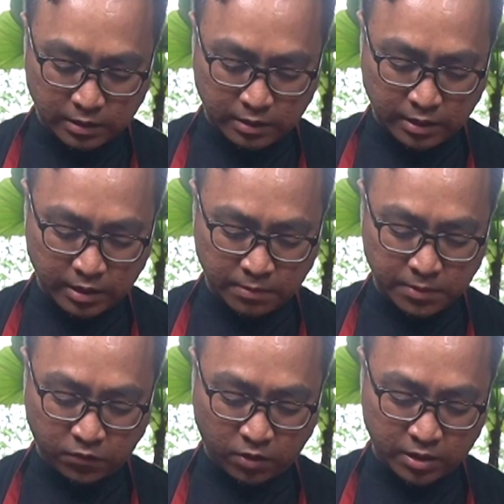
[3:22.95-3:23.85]
The aim
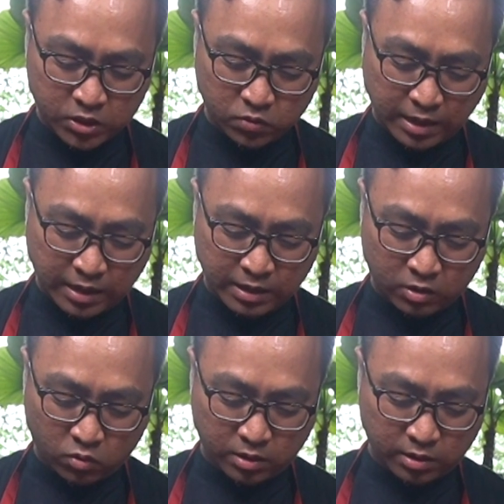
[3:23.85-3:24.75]
is for us to get it
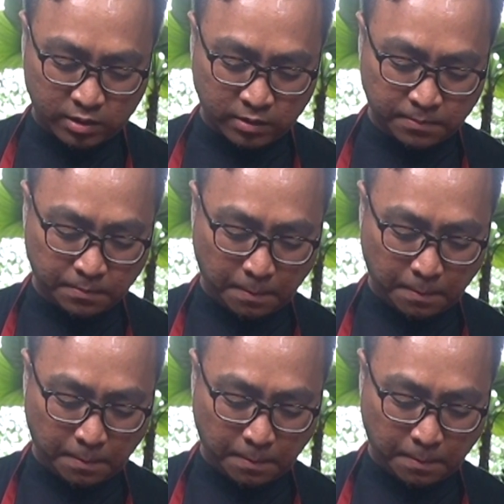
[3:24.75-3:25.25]
to a